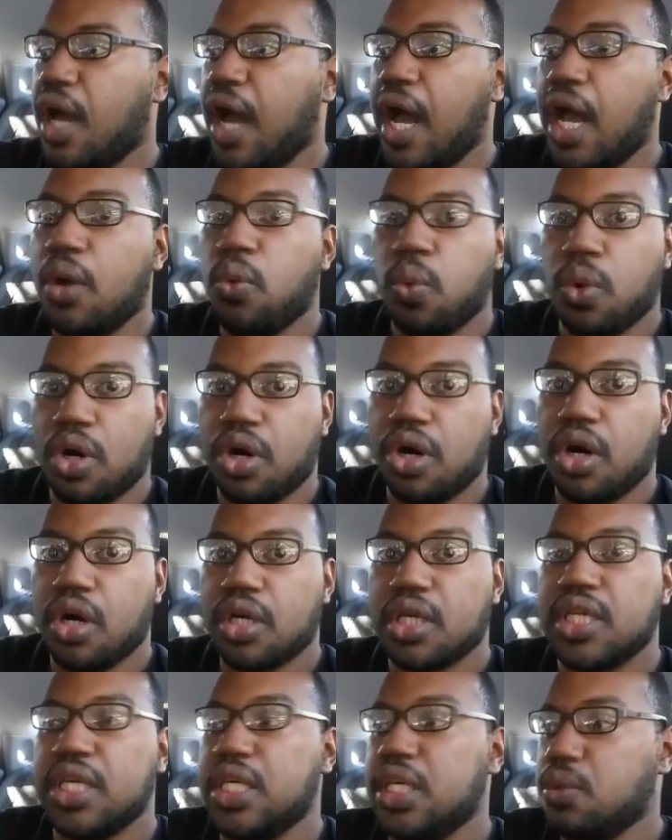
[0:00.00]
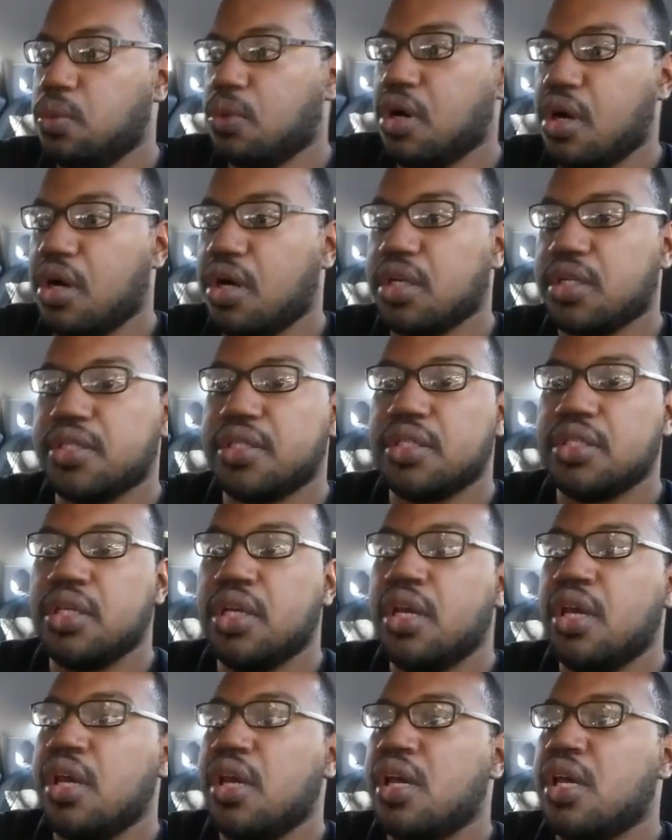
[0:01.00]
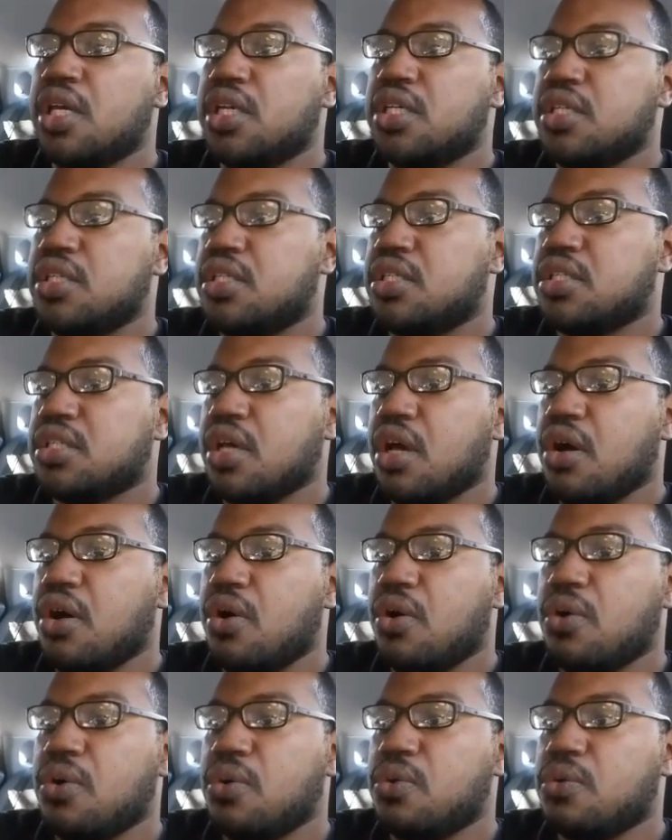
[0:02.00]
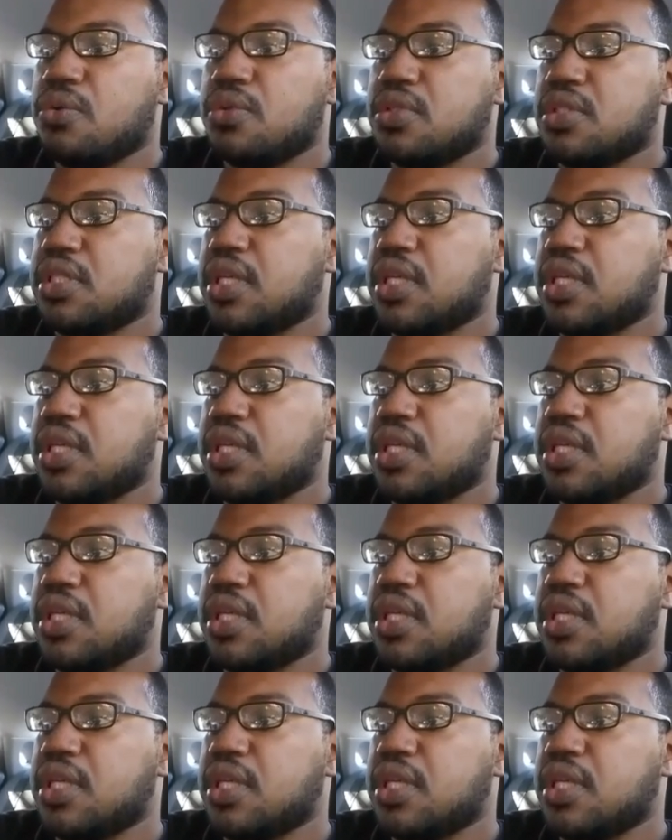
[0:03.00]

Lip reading: I work, he works, so